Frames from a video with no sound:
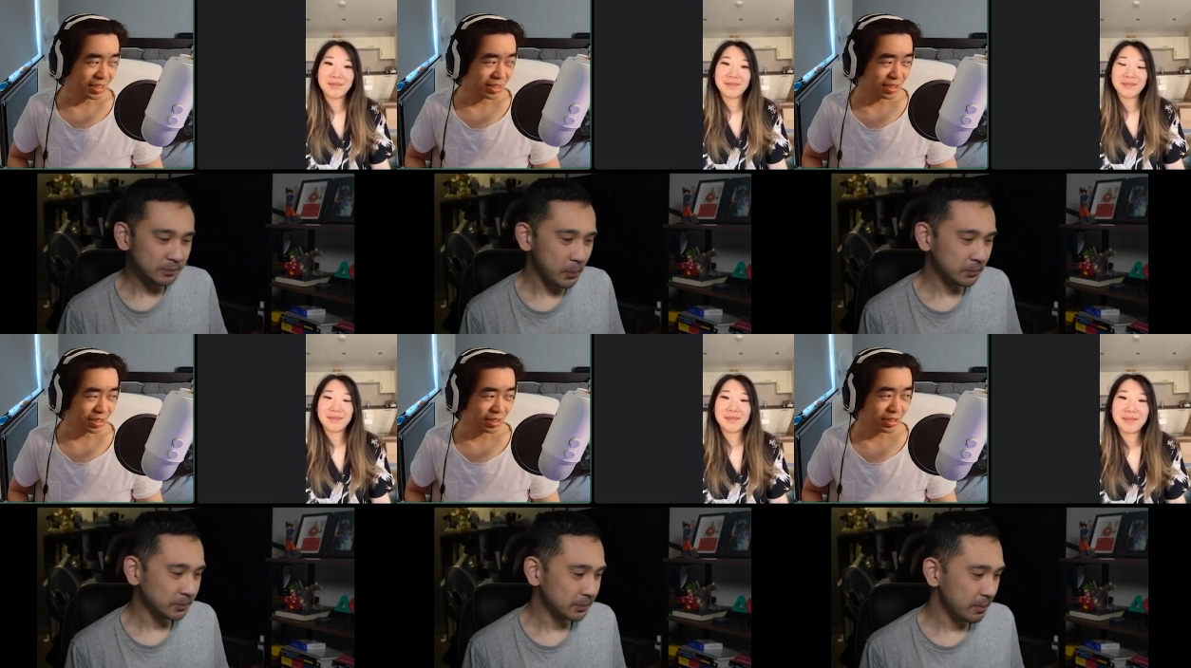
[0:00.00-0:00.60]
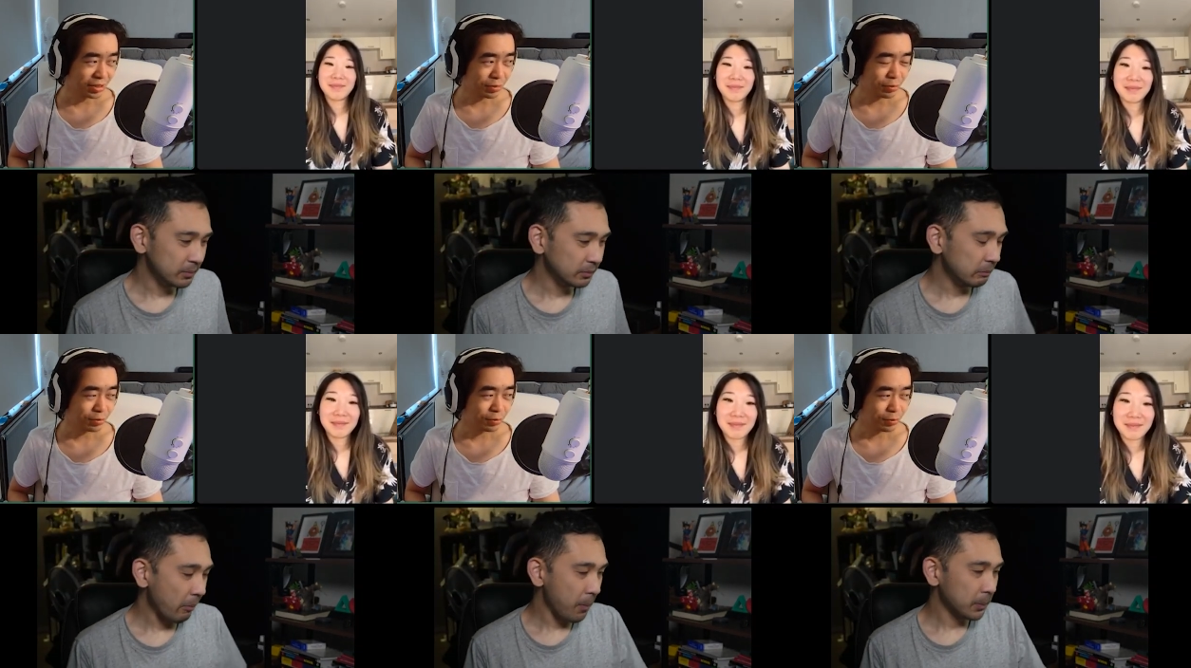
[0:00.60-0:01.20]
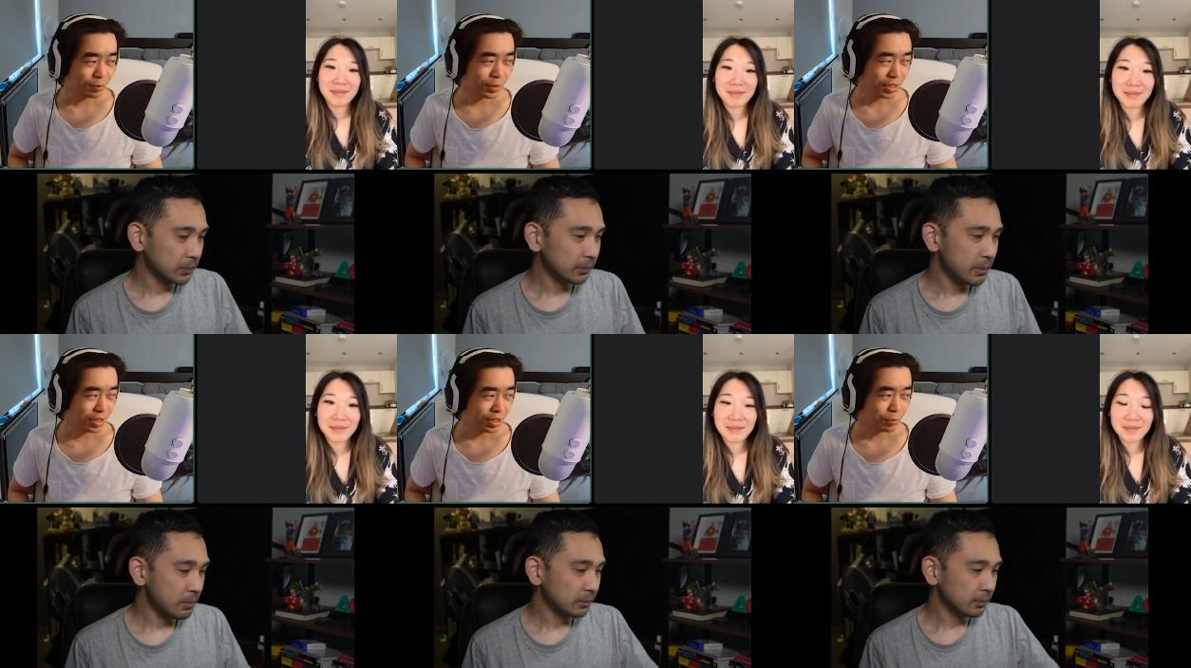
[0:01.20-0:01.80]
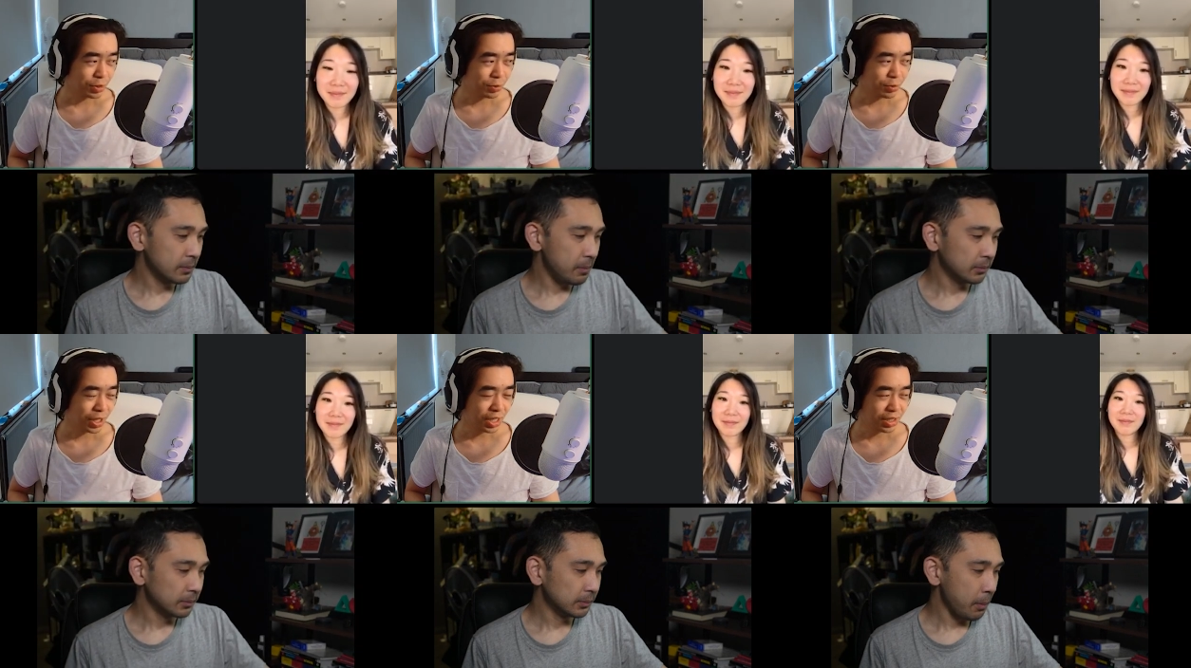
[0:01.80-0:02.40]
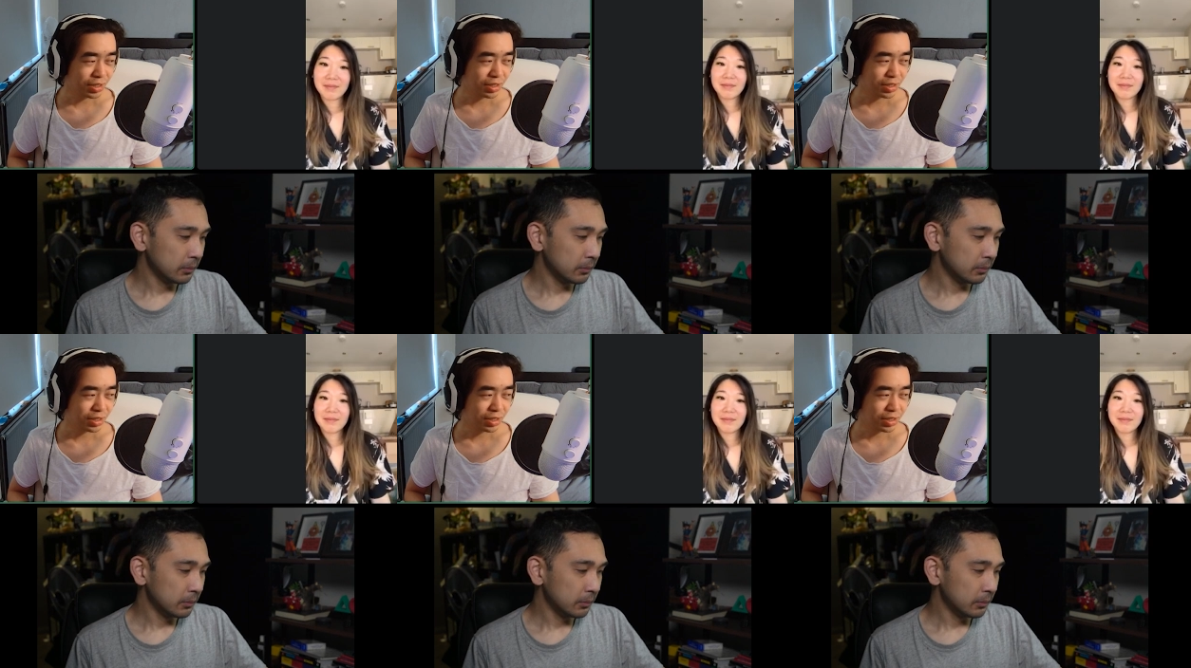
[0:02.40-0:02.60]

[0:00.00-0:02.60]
Speaker 1: uh, we we all had